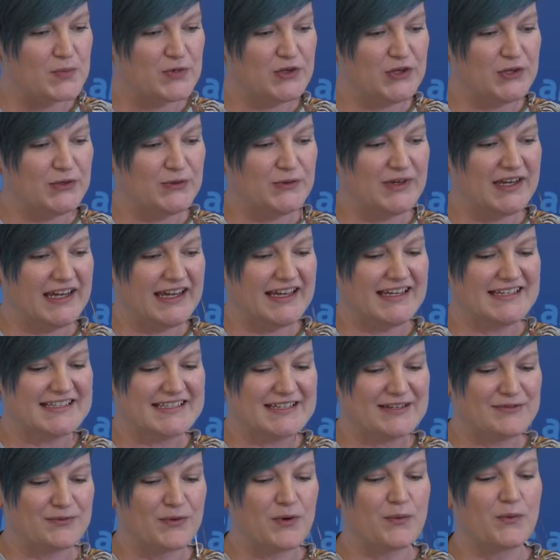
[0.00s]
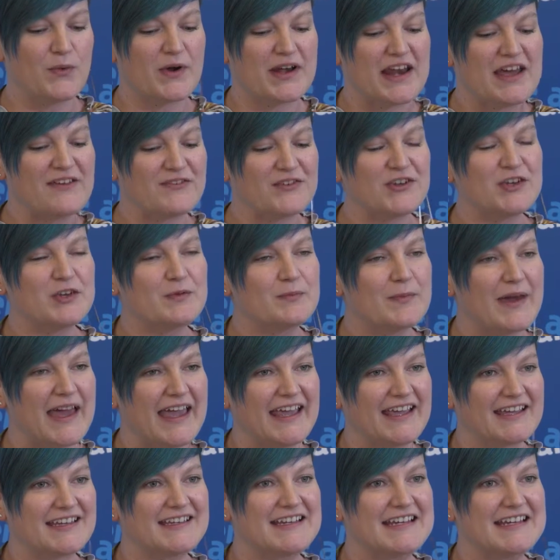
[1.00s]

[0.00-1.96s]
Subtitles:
you need, whatever you make